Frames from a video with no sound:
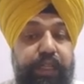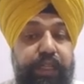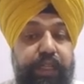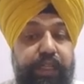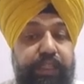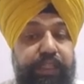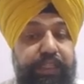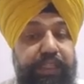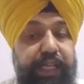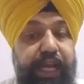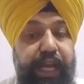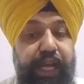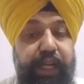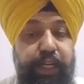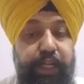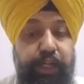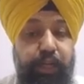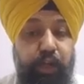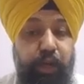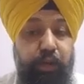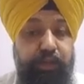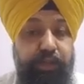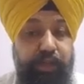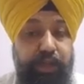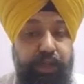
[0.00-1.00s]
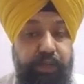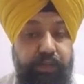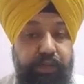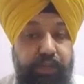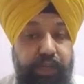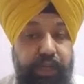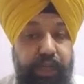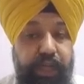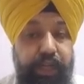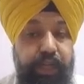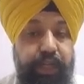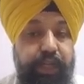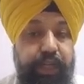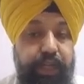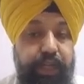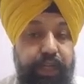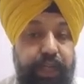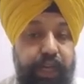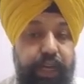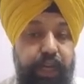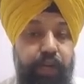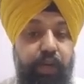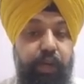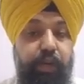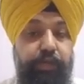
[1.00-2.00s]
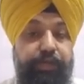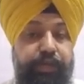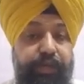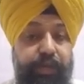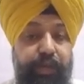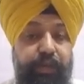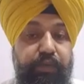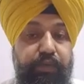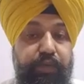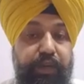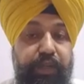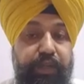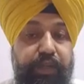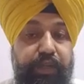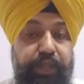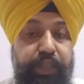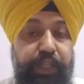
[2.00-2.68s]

a silent observer and a keen observer.